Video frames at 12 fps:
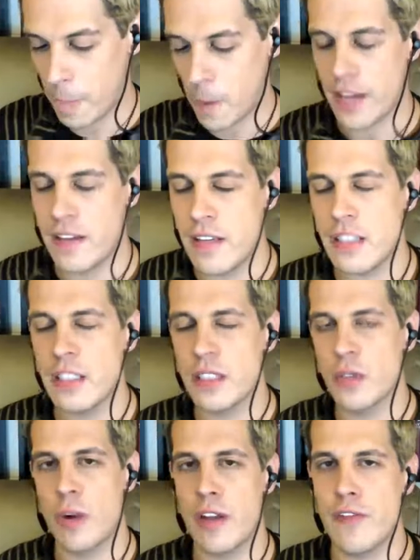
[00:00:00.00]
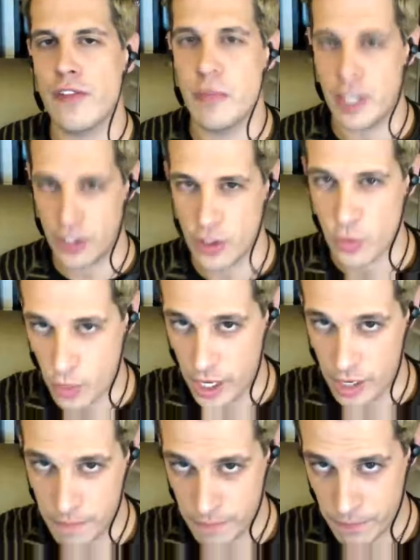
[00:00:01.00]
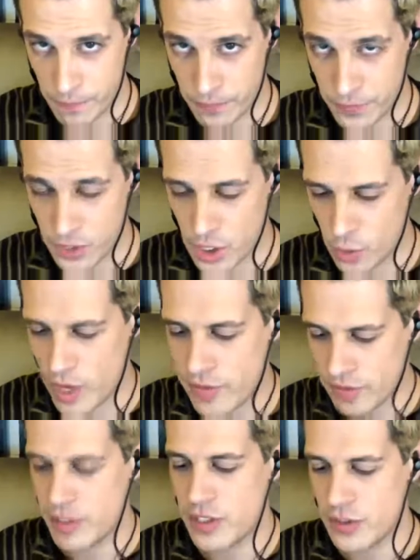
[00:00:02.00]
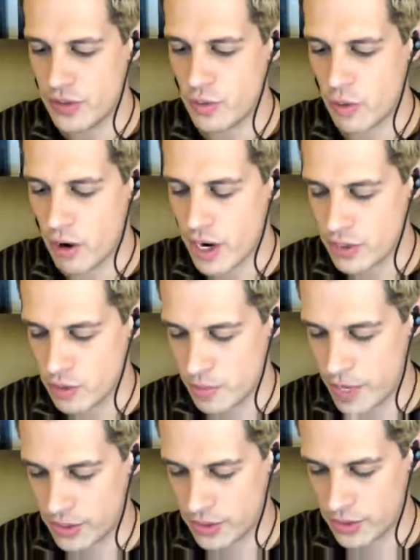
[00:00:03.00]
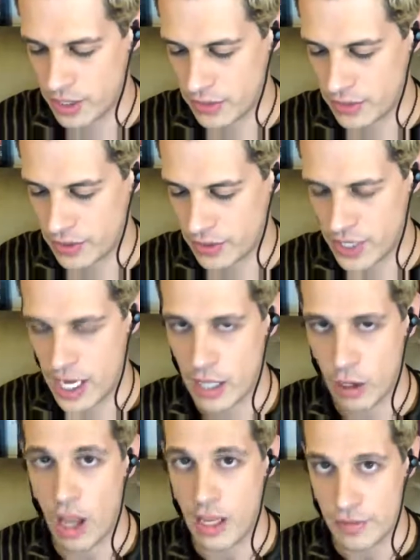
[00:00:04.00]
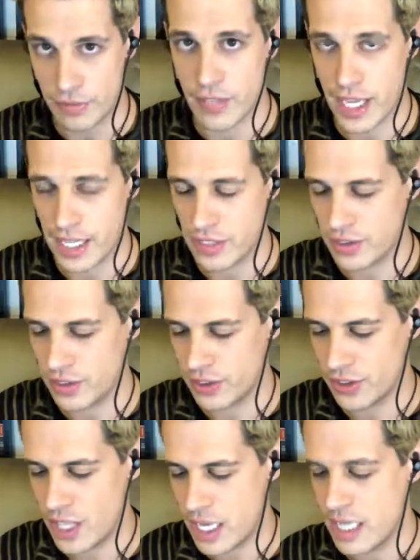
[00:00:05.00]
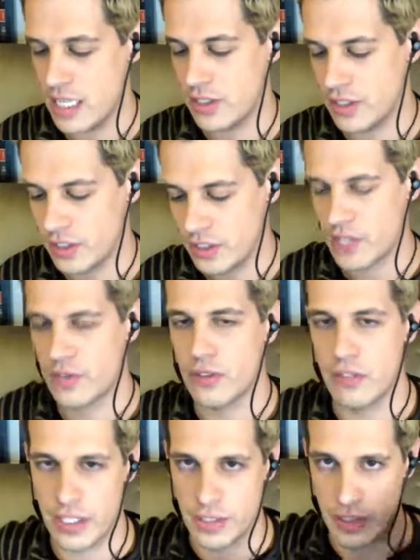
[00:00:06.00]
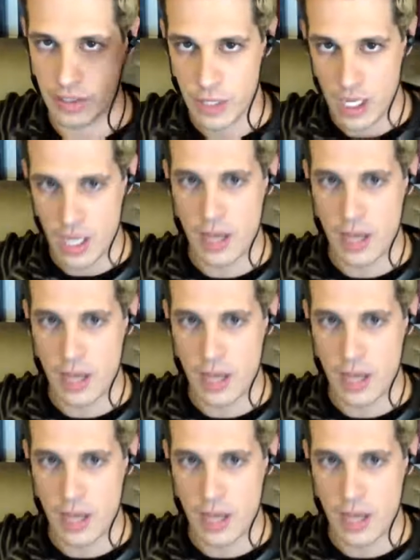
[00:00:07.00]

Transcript: I think that the way for me to win, the way for me to do what I do best and to stay alive and to stay successful and to